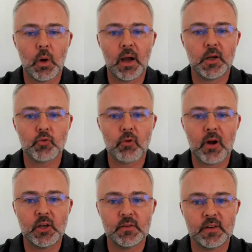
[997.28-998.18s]
wider
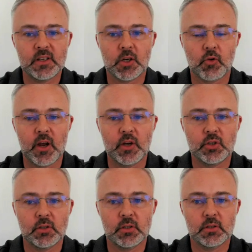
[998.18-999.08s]
range of
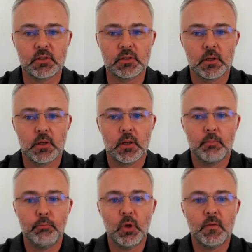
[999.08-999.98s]
integrations,
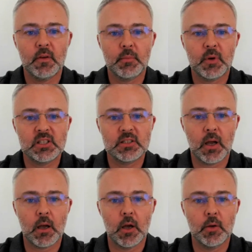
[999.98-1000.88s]
moving my
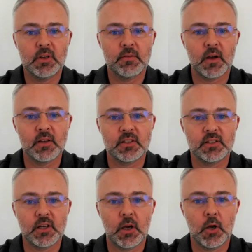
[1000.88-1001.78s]
smart home
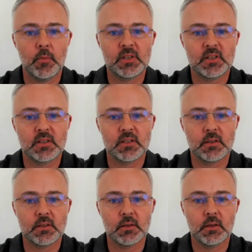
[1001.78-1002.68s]
devices to Home
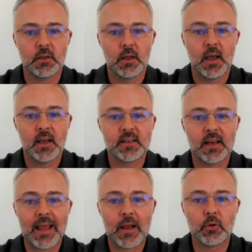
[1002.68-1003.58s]
Assistant has
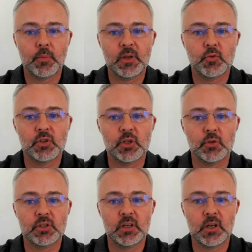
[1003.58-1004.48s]
allowed me to
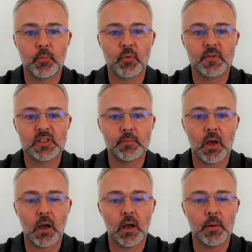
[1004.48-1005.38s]
reduce the number of
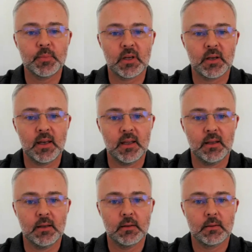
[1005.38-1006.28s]
smart hubs I
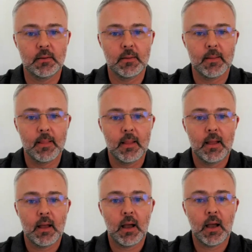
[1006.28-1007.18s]
need.
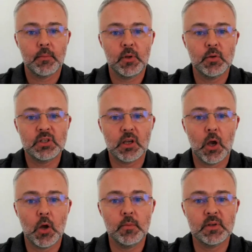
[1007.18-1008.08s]
I'm using
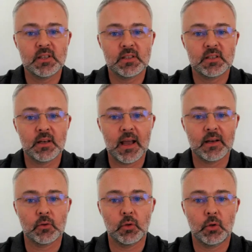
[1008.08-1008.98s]
Home Assistant
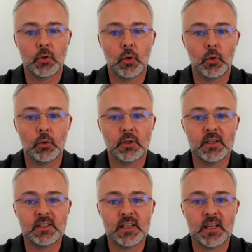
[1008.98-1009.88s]
add-on called
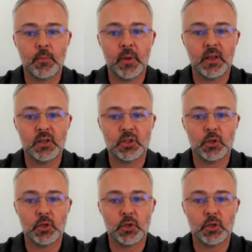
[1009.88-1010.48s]
Zigbee